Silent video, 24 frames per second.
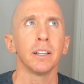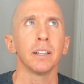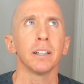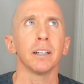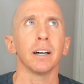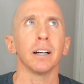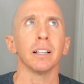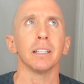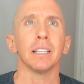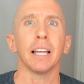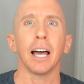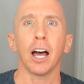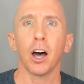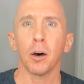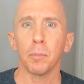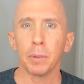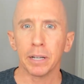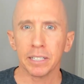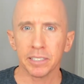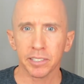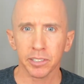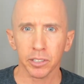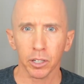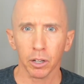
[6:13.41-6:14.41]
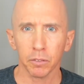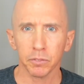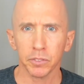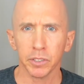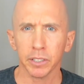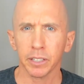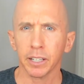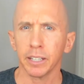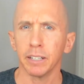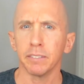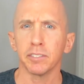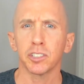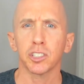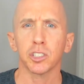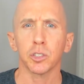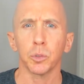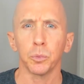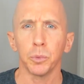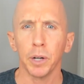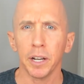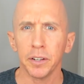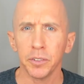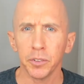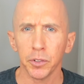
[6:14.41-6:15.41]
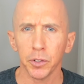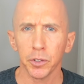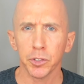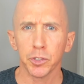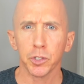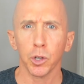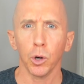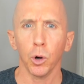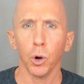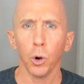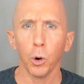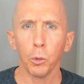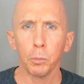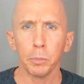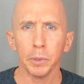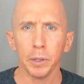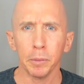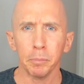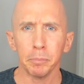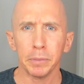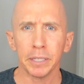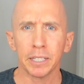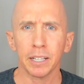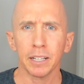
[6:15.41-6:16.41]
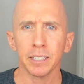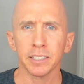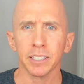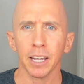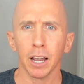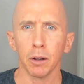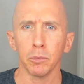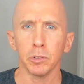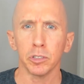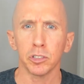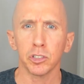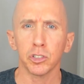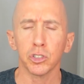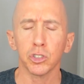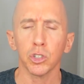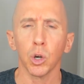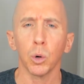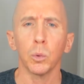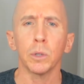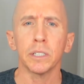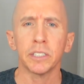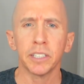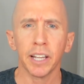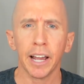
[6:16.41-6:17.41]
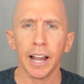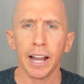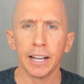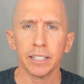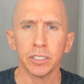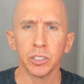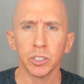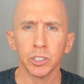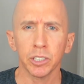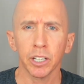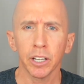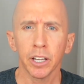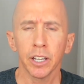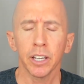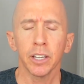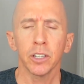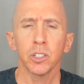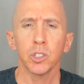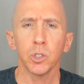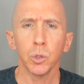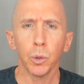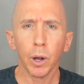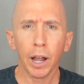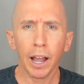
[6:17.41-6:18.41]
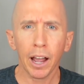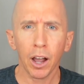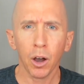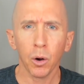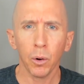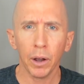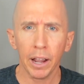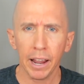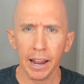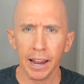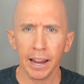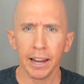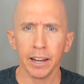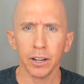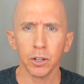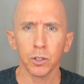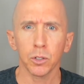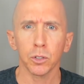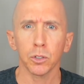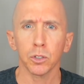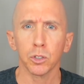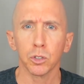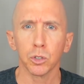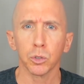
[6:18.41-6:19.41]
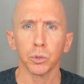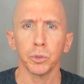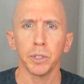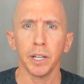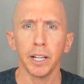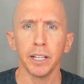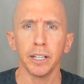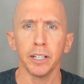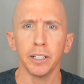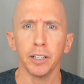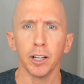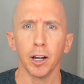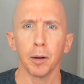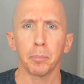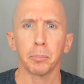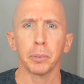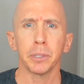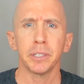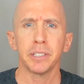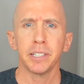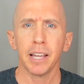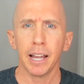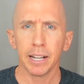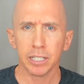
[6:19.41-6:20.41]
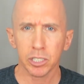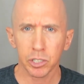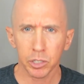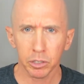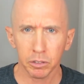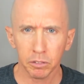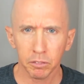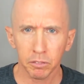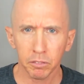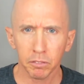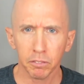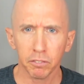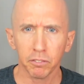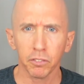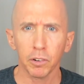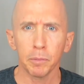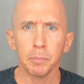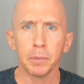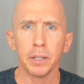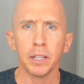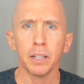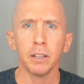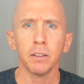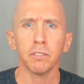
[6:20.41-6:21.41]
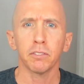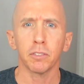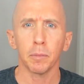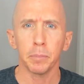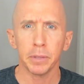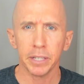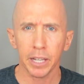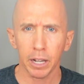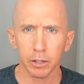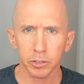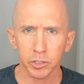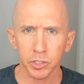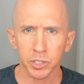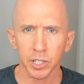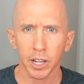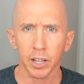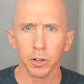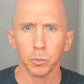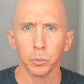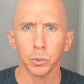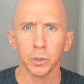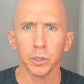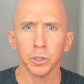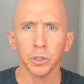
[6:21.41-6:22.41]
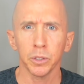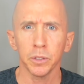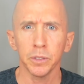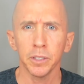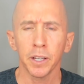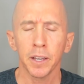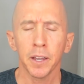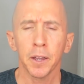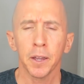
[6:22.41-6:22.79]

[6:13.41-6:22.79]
allow myself to kind of surrender, to open, because I was so attached to how anger created a protection for me from the outside world.